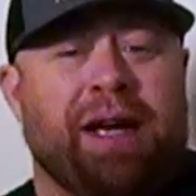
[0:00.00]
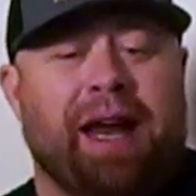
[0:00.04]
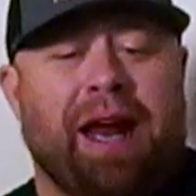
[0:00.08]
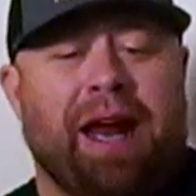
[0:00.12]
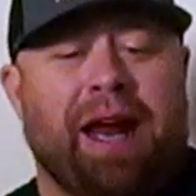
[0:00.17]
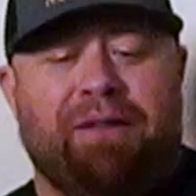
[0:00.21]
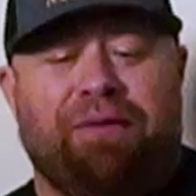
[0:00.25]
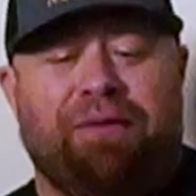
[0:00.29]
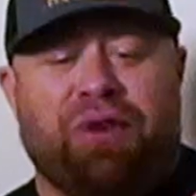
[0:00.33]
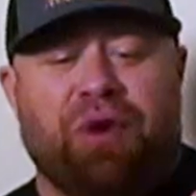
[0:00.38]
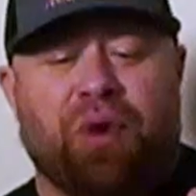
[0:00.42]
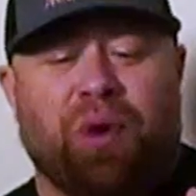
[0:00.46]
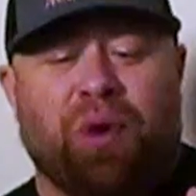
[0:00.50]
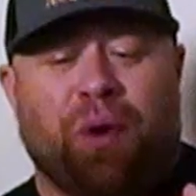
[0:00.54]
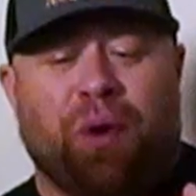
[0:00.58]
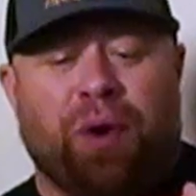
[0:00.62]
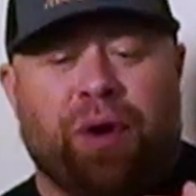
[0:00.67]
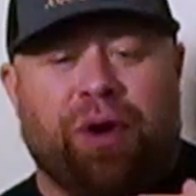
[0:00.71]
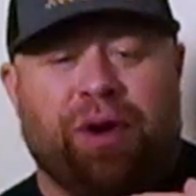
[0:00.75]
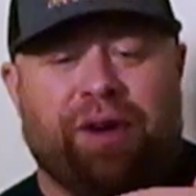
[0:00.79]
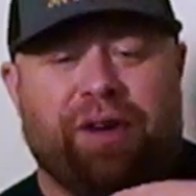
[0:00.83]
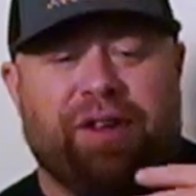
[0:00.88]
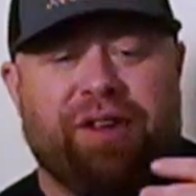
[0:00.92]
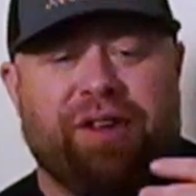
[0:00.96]
If
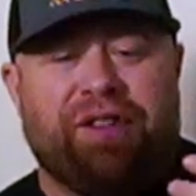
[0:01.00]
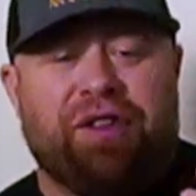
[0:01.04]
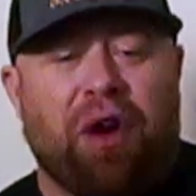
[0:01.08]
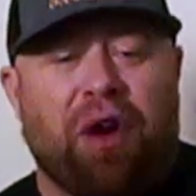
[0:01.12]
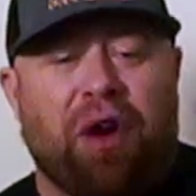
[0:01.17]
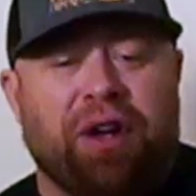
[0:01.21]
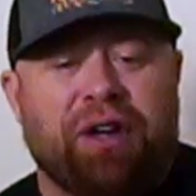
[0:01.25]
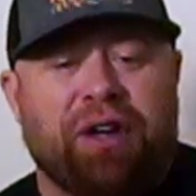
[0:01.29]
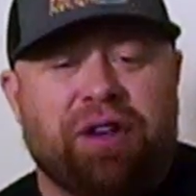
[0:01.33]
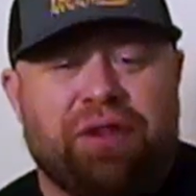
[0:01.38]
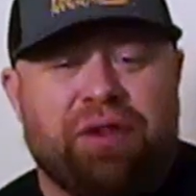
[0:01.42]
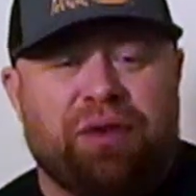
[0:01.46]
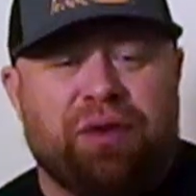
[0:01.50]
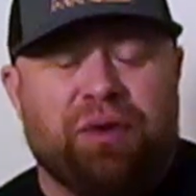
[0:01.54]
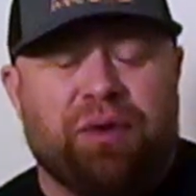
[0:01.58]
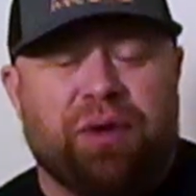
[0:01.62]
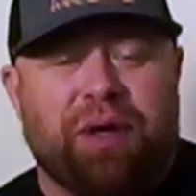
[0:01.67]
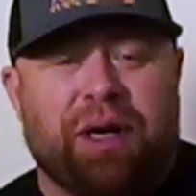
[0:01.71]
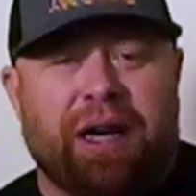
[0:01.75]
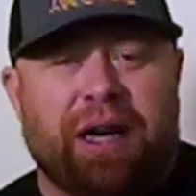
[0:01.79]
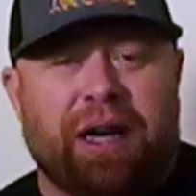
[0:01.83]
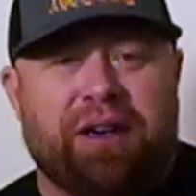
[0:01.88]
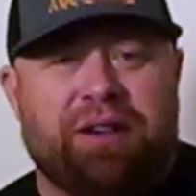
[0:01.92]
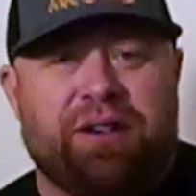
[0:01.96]
you're starting to
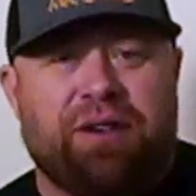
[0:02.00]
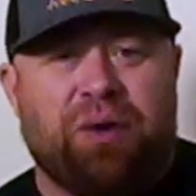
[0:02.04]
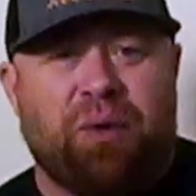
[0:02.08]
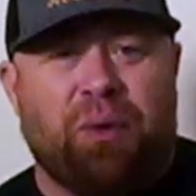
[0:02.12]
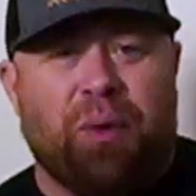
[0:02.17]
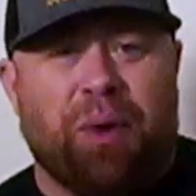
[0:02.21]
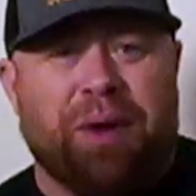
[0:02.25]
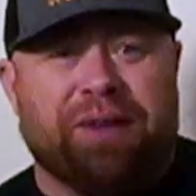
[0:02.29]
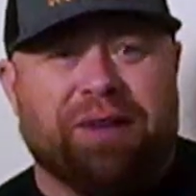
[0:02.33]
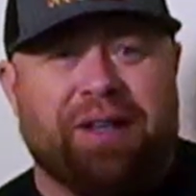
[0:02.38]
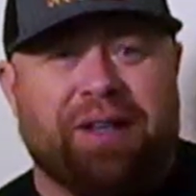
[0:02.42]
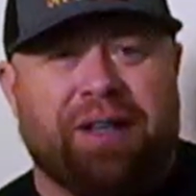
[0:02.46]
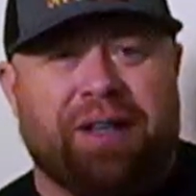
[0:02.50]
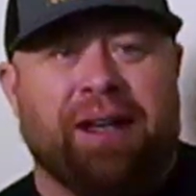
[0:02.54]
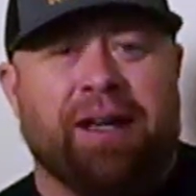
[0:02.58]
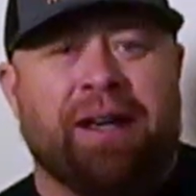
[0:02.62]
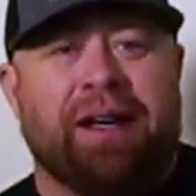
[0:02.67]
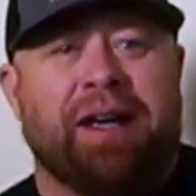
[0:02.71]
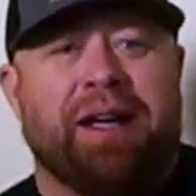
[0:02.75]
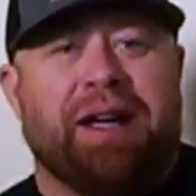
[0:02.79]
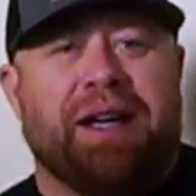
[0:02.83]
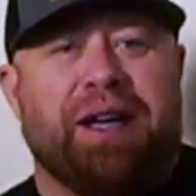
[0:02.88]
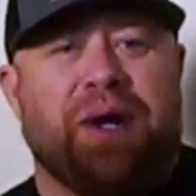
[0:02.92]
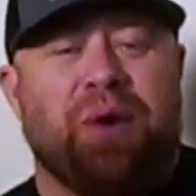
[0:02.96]
get into whiskey,
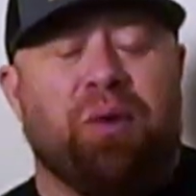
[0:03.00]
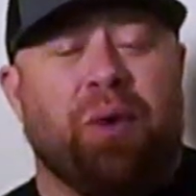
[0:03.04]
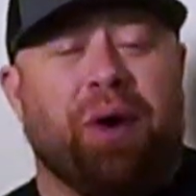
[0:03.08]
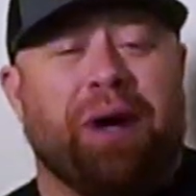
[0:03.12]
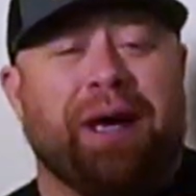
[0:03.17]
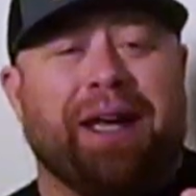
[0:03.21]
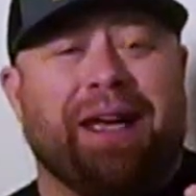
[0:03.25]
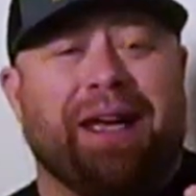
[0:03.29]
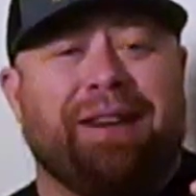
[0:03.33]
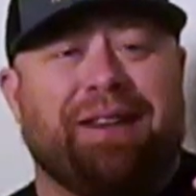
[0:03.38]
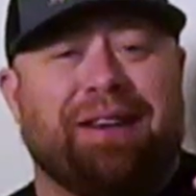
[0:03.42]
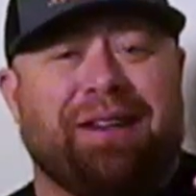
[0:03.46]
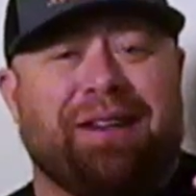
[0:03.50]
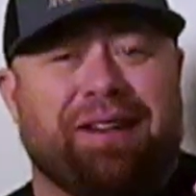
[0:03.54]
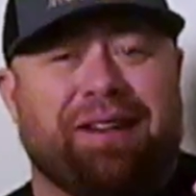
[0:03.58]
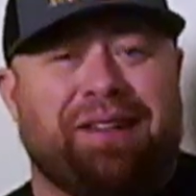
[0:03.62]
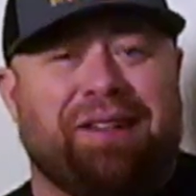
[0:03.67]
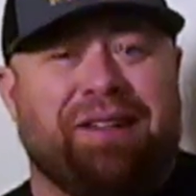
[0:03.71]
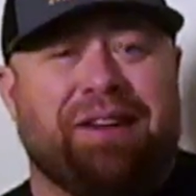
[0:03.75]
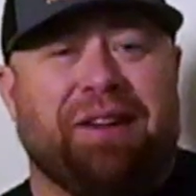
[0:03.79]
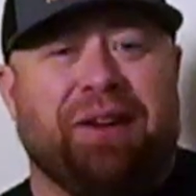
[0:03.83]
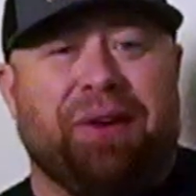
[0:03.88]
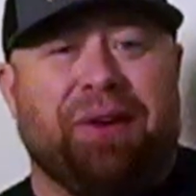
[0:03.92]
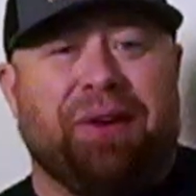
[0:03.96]
you want to get the
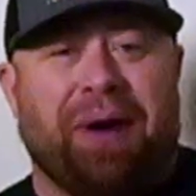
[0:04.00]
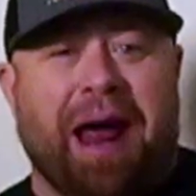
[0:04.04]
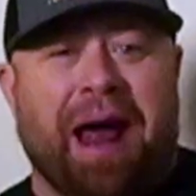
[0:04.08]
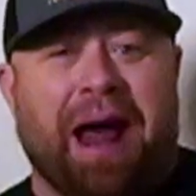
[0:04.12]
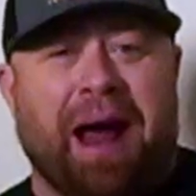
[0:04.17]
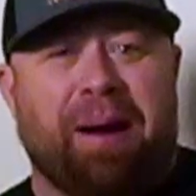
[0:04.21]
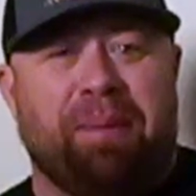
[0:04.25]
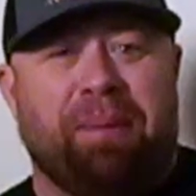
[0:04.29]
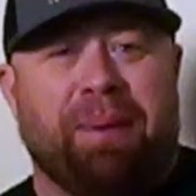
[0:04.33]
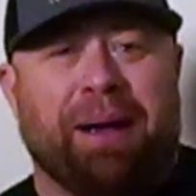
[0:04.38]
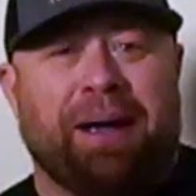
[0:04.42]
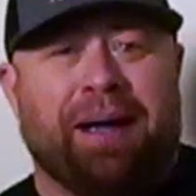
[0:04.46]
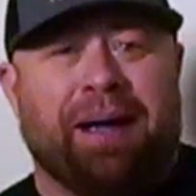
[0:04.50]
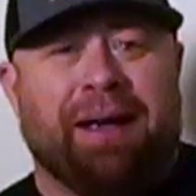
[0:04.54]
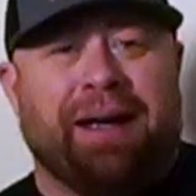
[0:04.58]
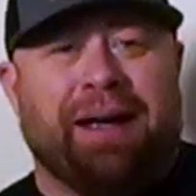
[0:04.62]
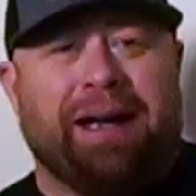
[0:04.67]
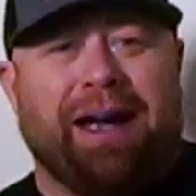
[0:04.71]
Distiller app.